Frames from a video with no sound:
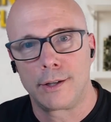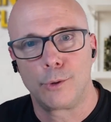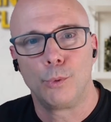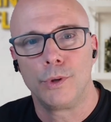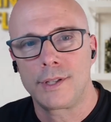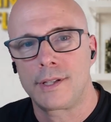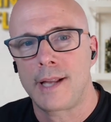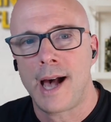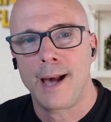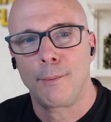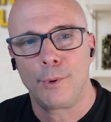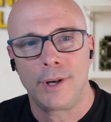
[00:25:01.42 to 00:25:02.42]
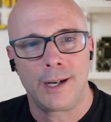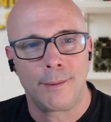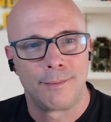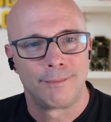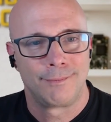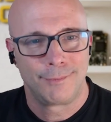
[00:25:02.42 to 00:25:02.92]
was time
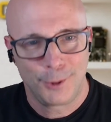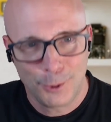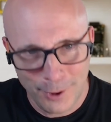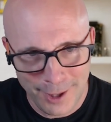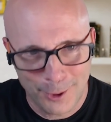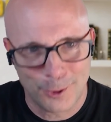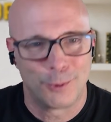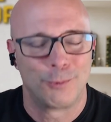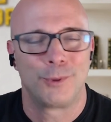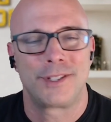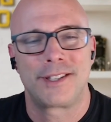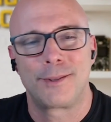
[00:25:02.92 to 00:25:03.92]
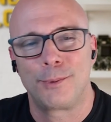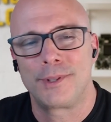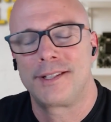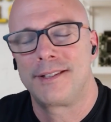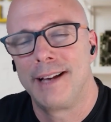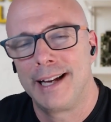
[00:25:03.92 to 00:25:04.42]
where you, Chico,
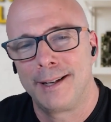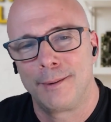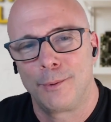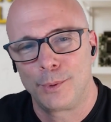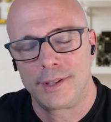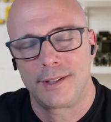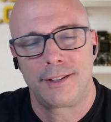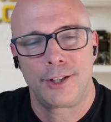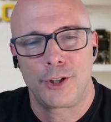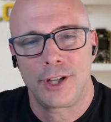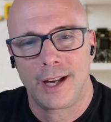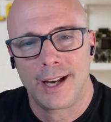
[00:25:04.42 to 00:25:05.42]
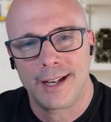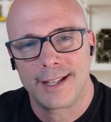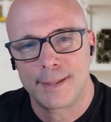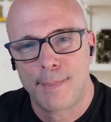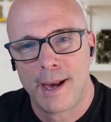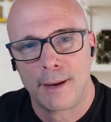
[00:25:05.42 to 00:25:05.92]
were teaching
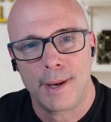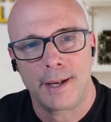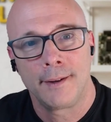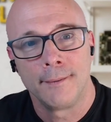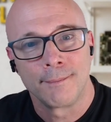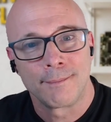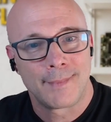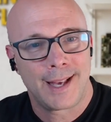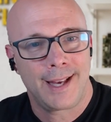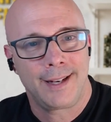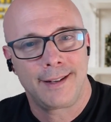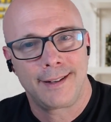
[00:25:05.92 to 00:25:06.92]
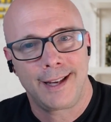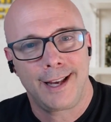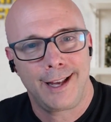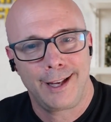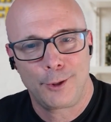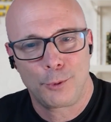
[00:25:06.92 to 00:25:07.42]
Specman, and
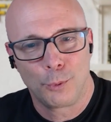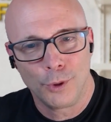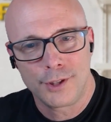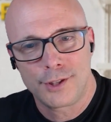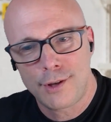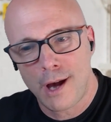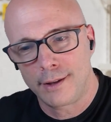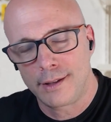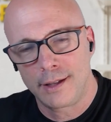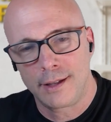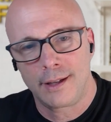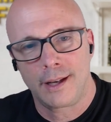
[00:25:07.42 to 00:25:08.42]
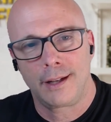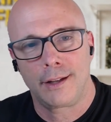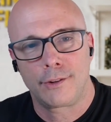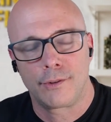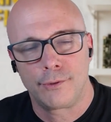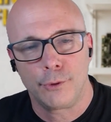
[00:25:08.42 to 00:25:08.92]
it was taught in a lot
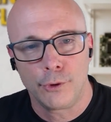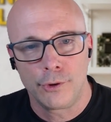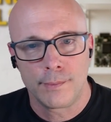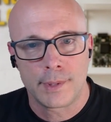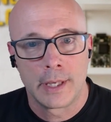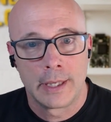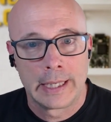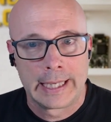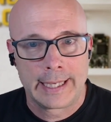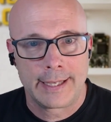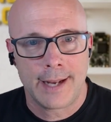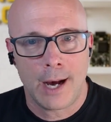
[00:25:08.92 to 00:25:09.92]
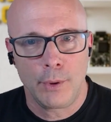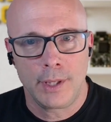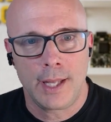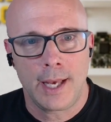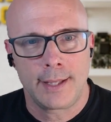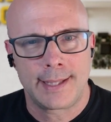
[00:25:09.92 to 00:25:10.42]
of forums.
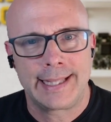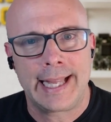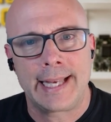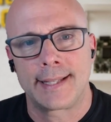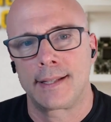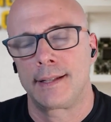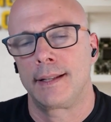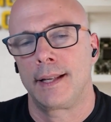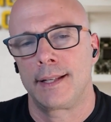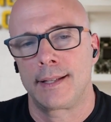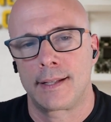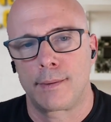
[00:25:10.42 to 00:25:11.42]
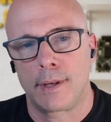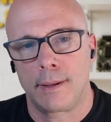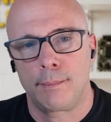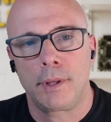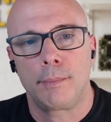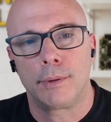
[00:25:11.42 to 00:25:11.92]
Nowadays, less and less
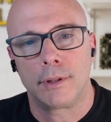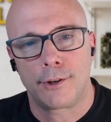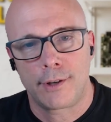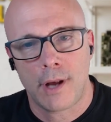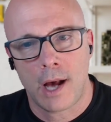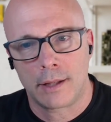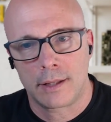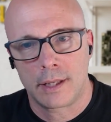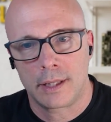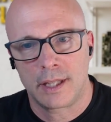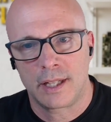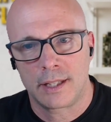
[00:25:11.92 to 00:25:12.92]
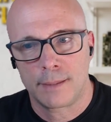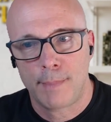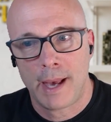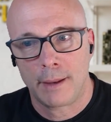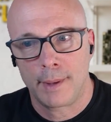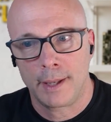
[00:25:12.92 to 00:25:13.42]
people are taught
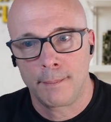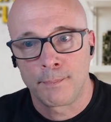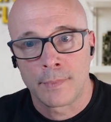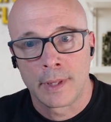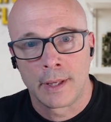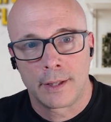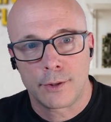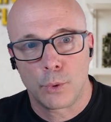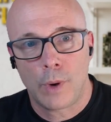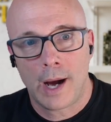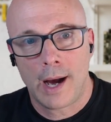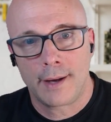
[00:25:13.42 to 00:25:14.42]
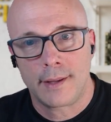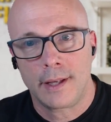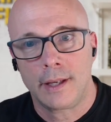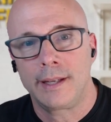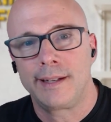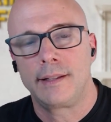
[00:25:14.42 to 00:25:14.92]
Specman. So I
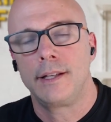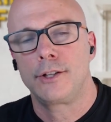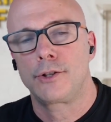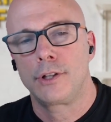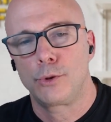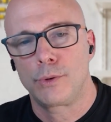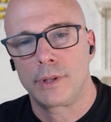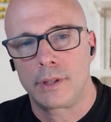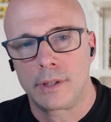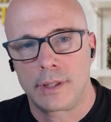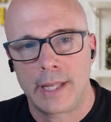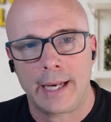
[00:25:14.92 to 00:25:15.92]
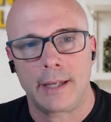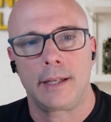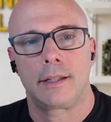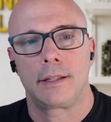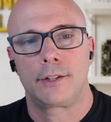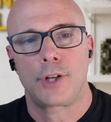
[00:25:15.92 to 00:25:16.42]
think in addition to the
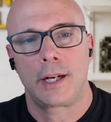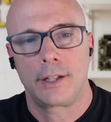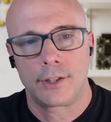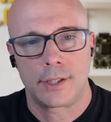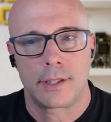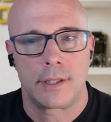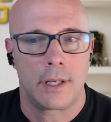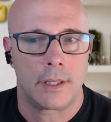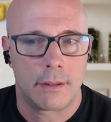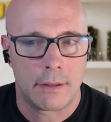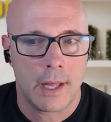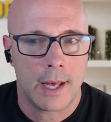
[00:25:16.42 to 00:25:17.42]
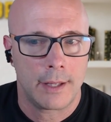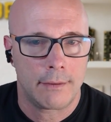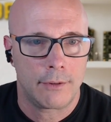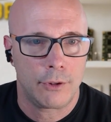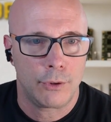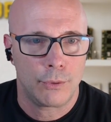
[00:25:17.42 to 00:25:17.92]
technical challenges that
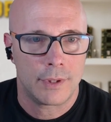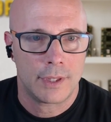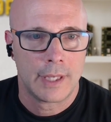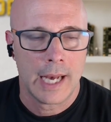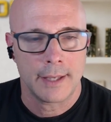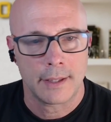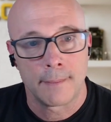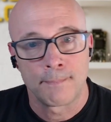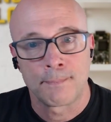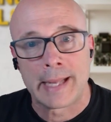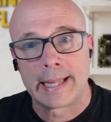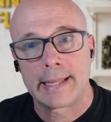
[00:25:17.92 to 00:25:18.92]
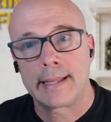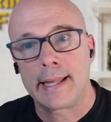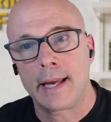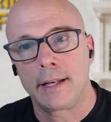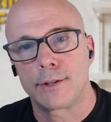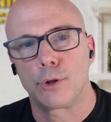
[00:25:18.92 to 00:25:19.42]
you discussed,
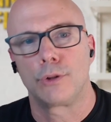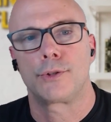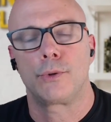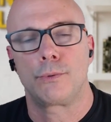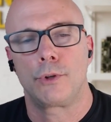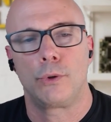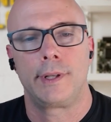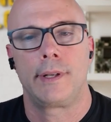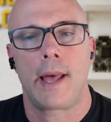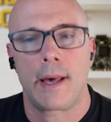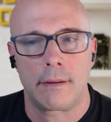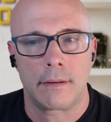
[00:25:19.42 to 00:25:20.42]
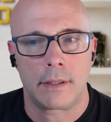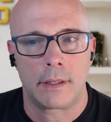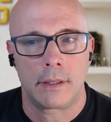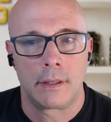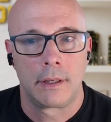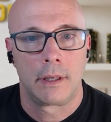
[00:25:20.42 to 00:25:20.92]
that is also,
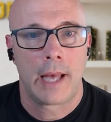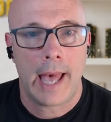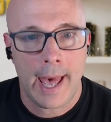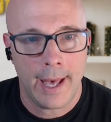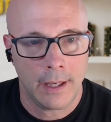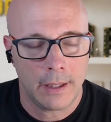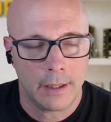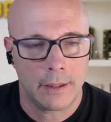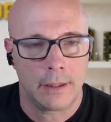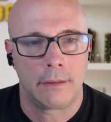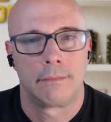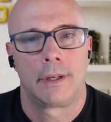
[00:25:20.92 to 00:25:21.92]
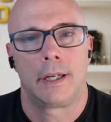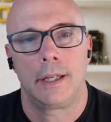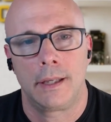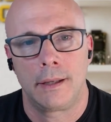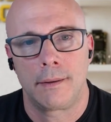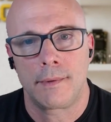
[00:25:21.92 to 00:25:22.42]
another angle
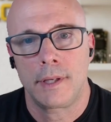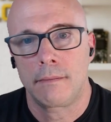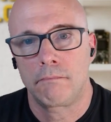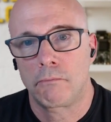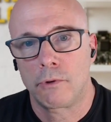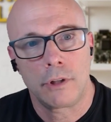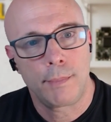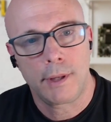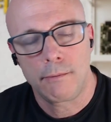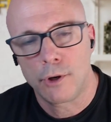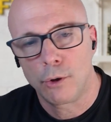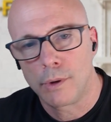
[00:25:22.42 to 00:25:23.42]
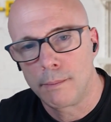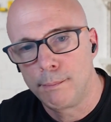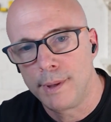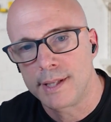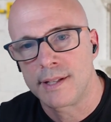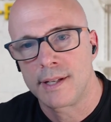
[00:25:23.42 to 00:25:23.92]
that could be, a
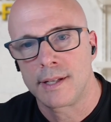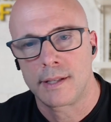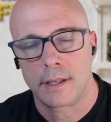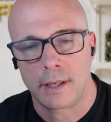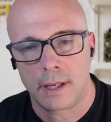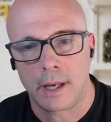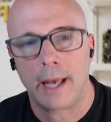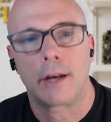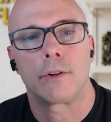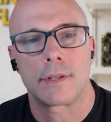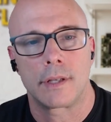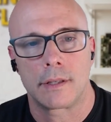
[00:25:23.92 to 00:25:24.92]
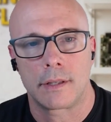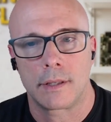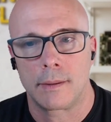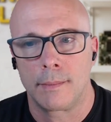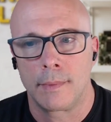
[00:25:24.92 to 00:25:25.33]
business and an ecosystem